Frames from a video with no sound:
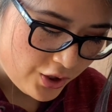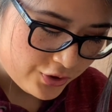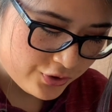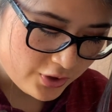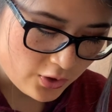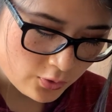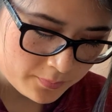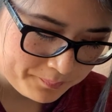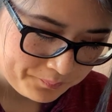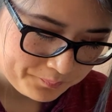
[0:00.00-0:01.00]

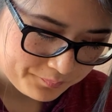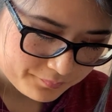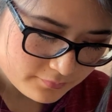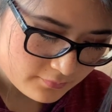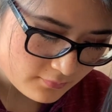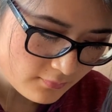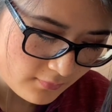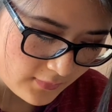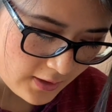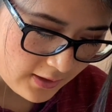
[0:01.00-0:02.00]
So,
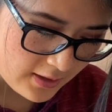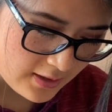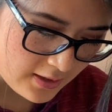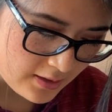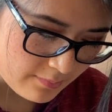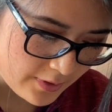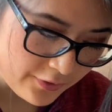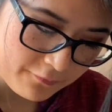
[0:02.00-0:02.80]
the